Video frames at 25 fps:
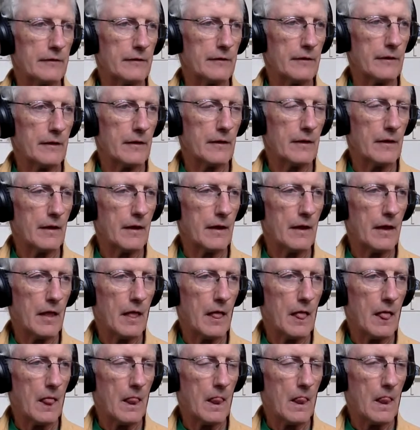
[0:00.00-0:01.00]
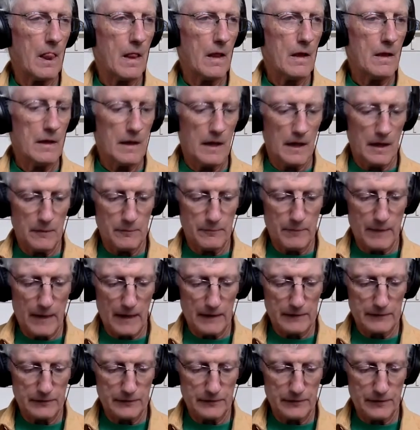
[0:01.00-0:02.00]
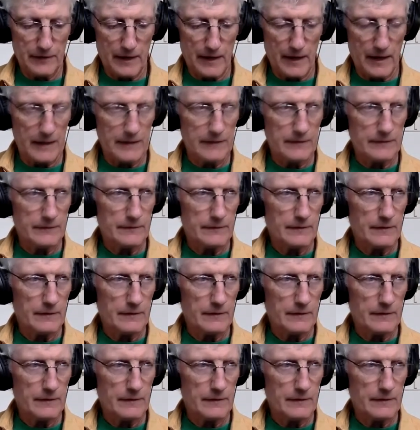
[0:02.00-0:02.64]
And back to 9.